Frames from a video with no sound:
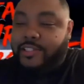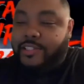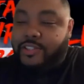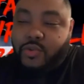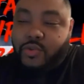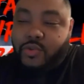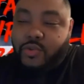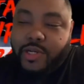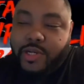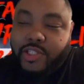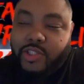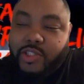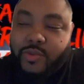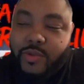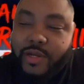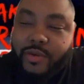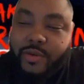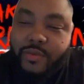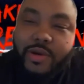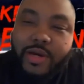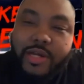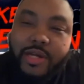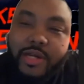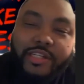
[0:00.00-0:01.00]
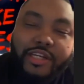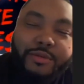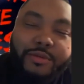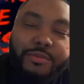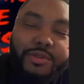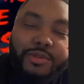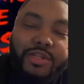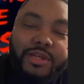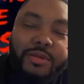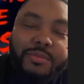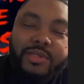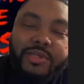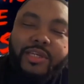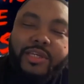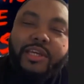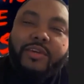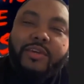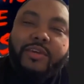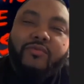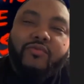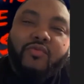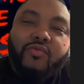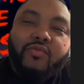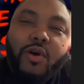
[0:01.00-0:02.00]
the 2021
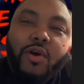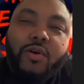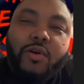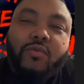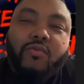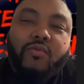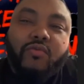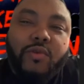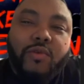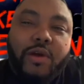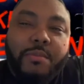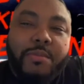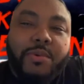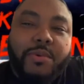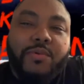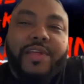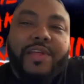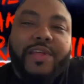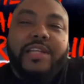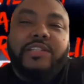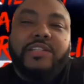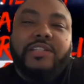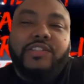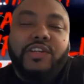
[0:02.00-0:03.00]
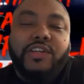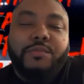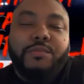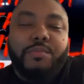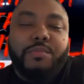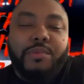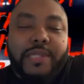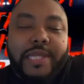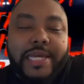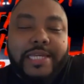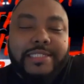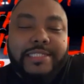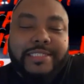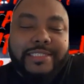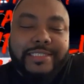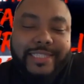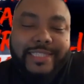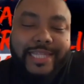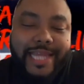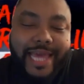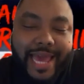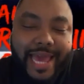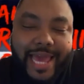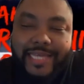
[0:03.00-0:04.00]
WWE Royal Rumble that took
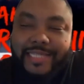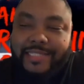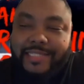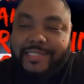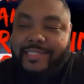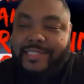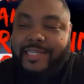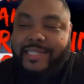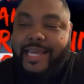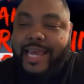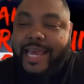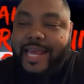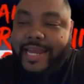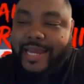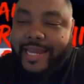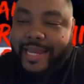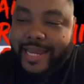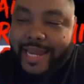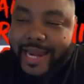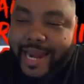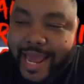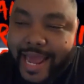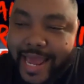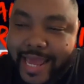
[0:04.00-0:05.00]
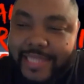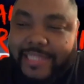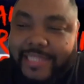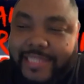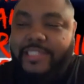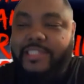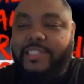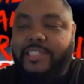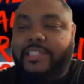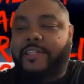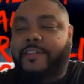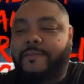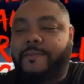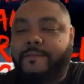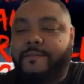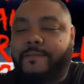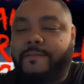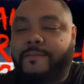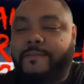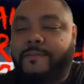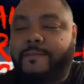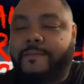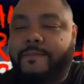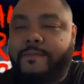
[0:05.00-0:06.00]
place last night.
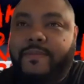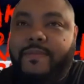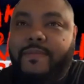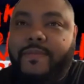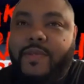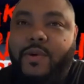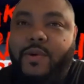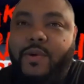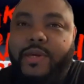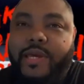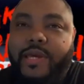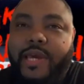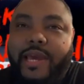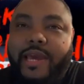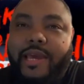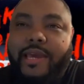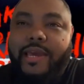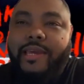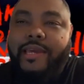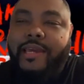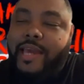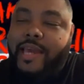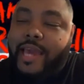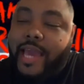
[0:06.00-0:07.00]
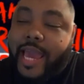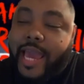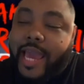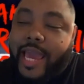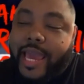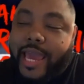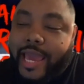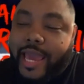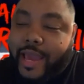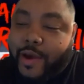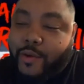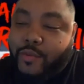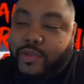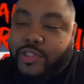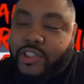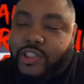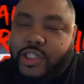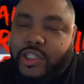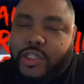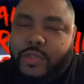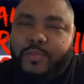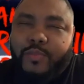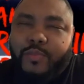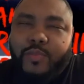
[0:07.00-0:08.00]
Okay, it was
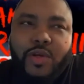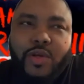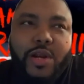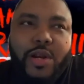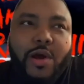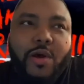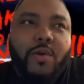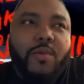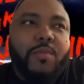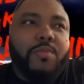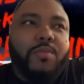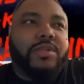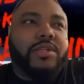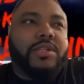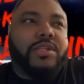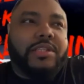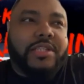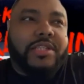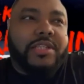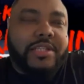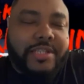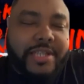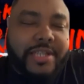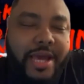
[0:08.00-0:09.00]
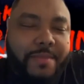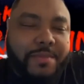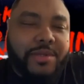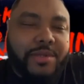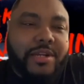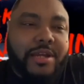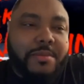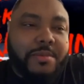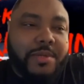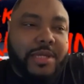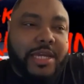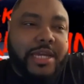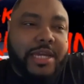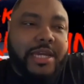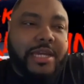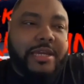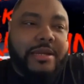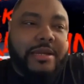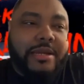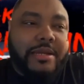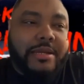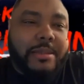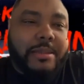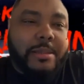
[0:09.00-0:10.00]
a you know the WWE.
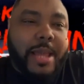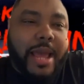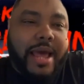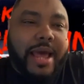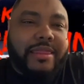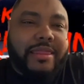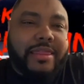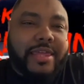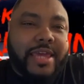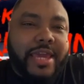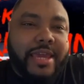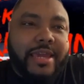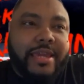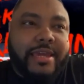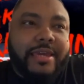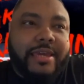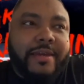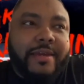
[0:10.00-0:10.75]
I think